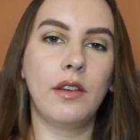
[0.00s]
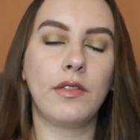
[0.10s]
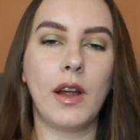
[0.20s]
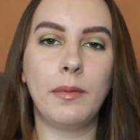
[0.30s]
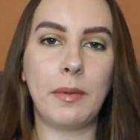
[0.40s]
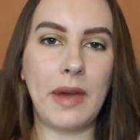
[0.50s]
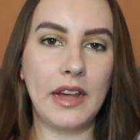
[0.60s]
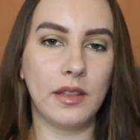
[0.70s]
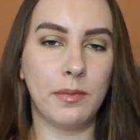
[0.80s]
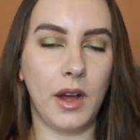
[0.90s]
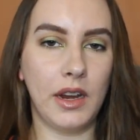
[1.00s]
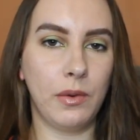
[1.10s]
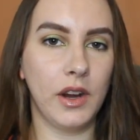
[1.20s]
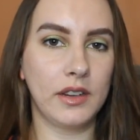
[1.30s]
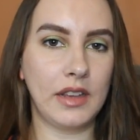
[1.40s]
From Bath &
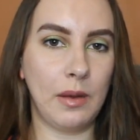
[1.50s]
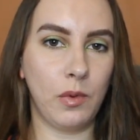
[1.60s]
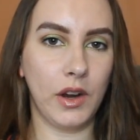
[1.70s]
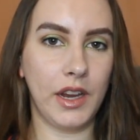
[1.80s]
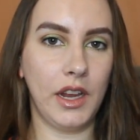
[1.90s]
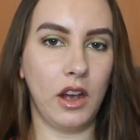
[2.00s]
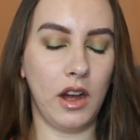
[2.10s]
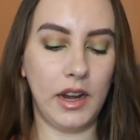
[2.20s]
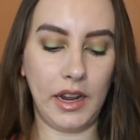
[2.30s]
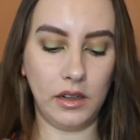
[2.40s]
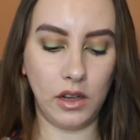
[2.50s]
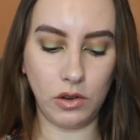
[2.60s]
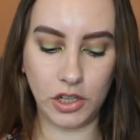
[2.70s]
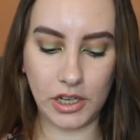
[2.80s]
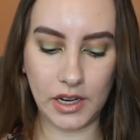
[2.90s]
Body Works, I'm working on a
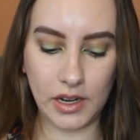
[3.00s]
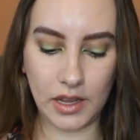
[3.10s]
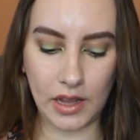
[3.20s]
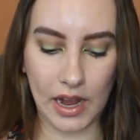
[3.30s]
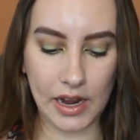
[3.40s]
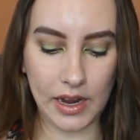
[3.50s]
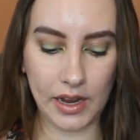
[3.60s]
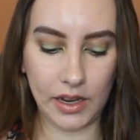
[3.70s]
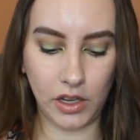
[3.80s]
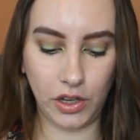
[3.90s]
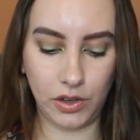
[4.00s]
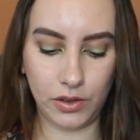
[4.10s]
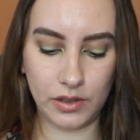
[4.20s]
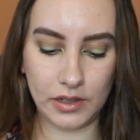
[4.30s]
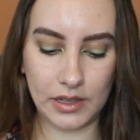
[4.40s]
lotion. I
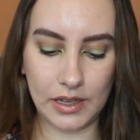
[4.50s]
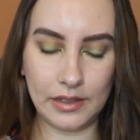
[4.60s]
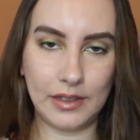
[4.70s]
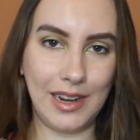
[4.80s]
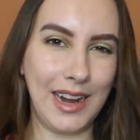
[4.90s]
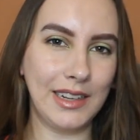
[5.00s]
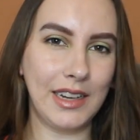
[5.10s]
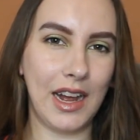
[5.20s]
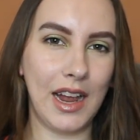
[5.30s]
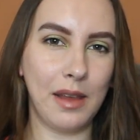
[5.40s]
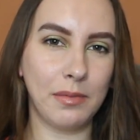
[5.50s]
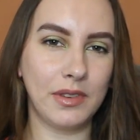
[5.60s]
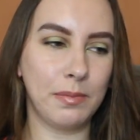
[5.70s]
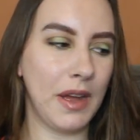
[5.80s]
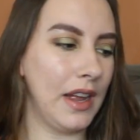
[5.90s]
used this nine
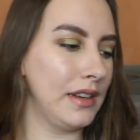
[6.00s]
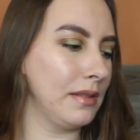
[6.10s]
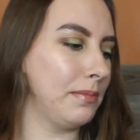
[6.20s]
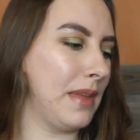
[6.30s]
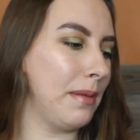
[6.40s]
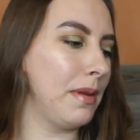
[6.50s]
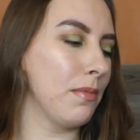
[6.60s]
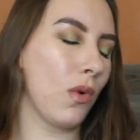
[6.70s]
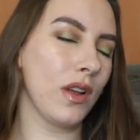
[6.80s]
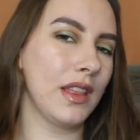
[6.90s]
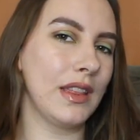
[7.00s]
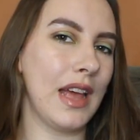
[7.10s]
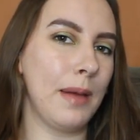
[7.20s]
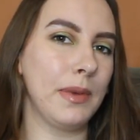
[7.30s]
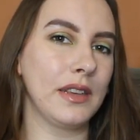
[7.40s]
times, but maybe more than
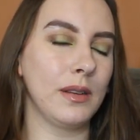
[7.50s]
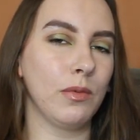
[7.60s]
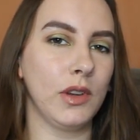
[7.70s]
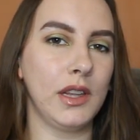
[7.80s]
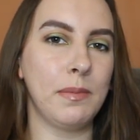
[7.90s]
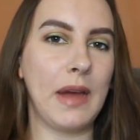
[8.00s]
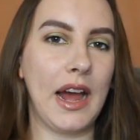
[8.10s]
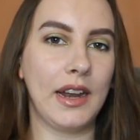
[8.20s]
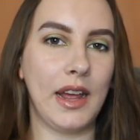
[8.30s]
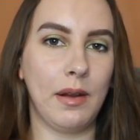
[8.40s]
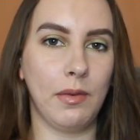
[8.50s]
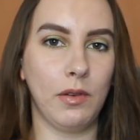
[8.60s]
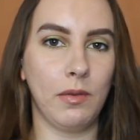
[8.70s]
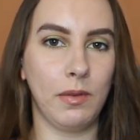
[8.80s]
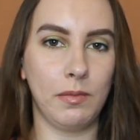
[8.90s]
that because I'm really bad at
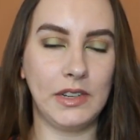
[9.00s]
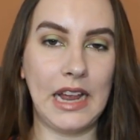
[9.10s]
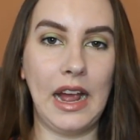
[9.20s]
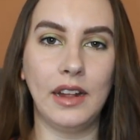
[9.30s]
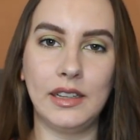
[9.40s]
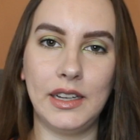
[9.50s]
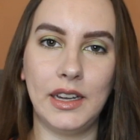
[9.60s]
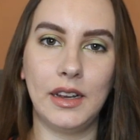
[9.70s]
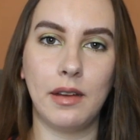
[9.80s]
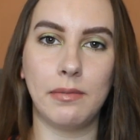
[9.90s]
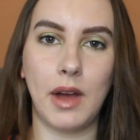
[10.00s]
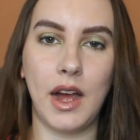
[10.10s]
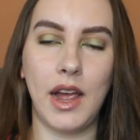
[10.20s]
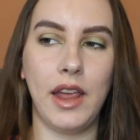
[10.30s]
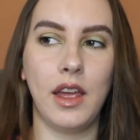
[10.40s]
tallying
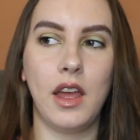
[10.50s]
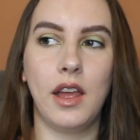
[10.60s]
my